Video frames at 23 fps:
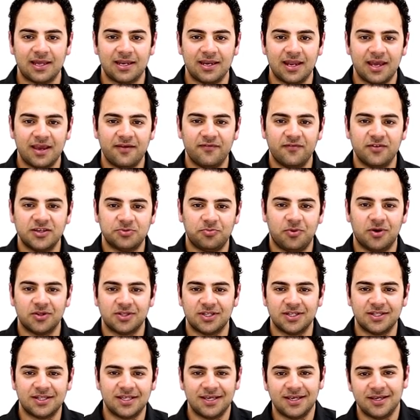in every spot
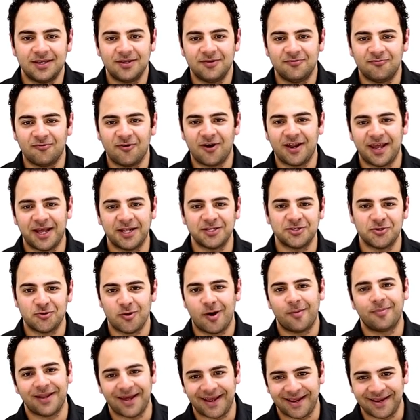that the right hand is
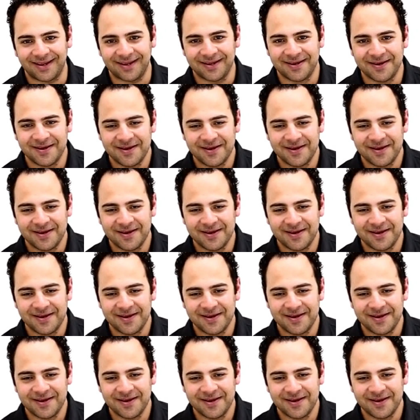not playing.